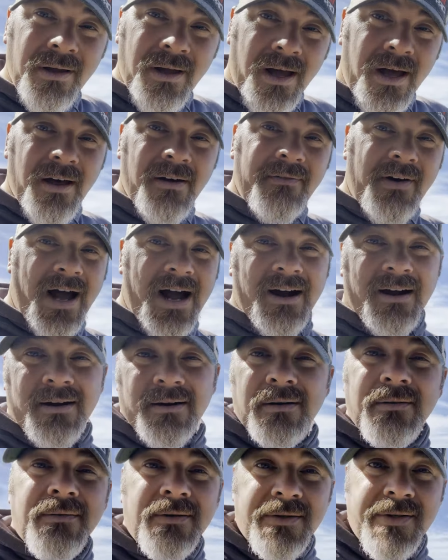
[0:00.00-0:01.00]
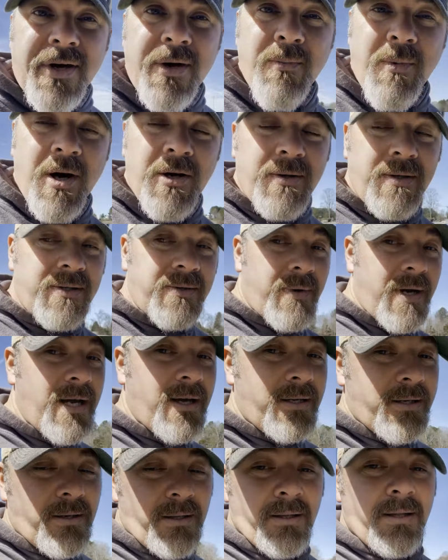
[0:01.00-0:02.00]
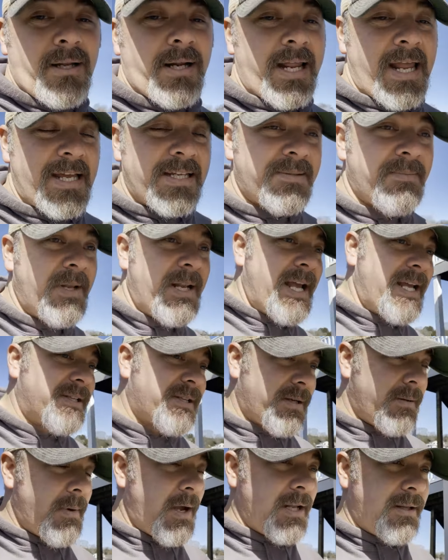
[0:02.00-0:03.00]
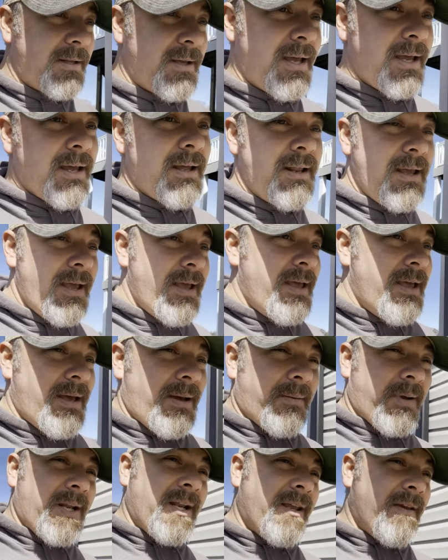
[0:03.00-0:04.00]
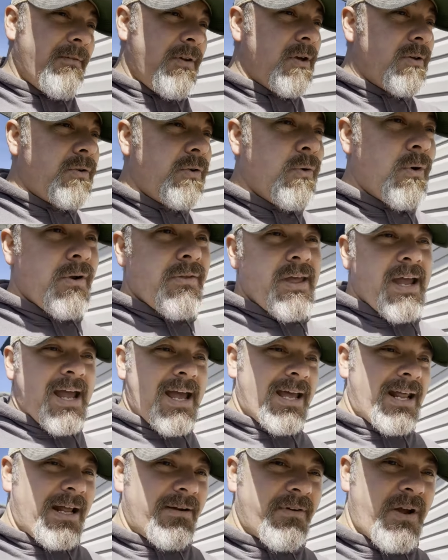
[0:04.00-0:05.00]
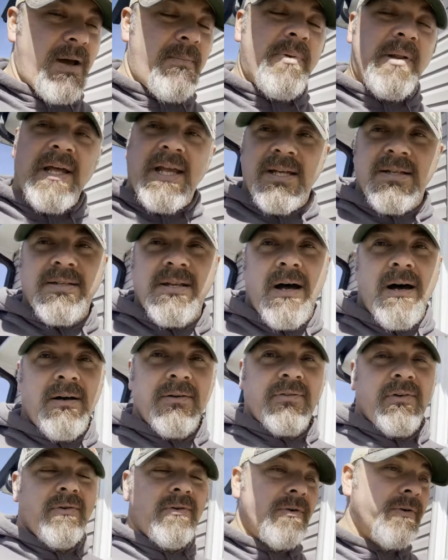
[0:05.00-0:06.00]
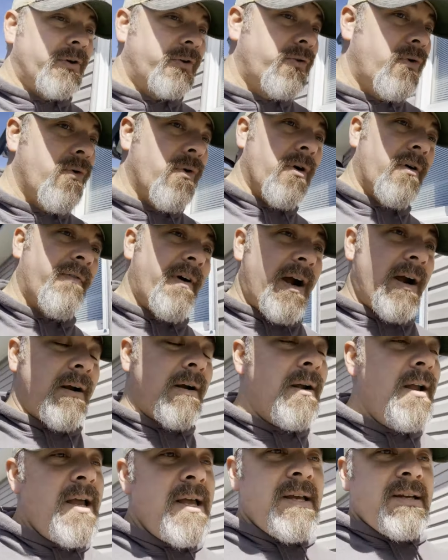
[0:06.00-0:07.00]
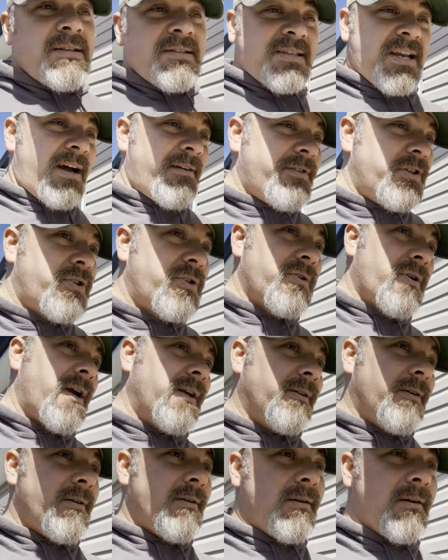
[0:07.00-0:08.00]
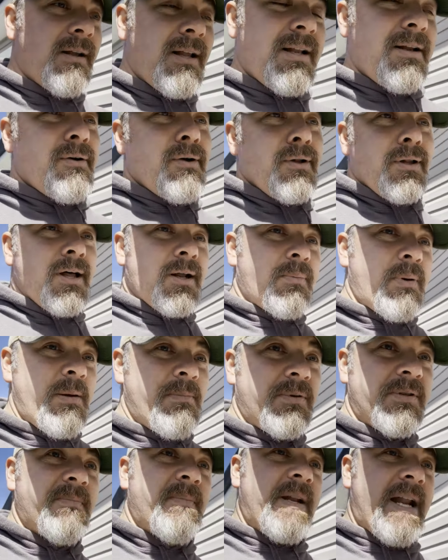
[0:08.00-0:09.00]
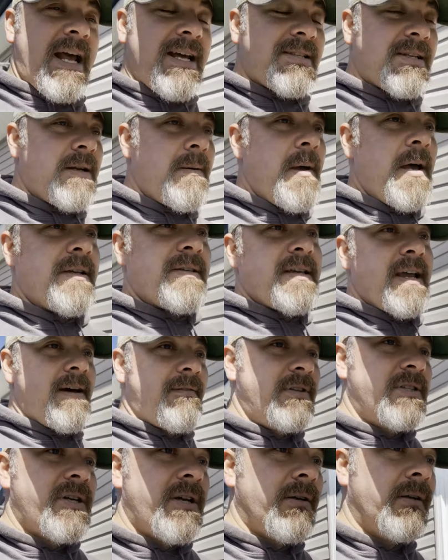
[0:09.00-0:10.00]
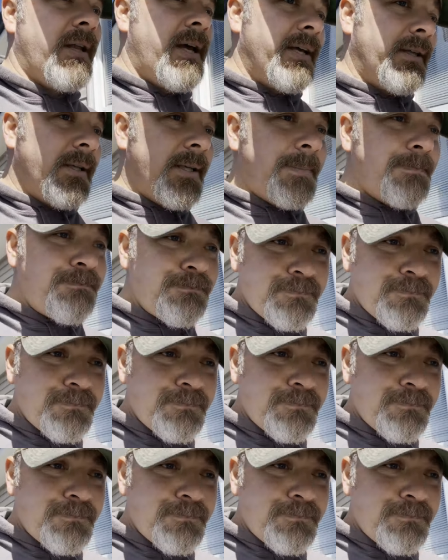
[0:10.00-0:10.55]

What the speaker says: of our towboat as well. I know a lot of guys have been asking about that. I'm going to give you a tour of that. I've got plans to also do a tour of our salvage trailer. I know a lot of people have been asking about salvage here lately,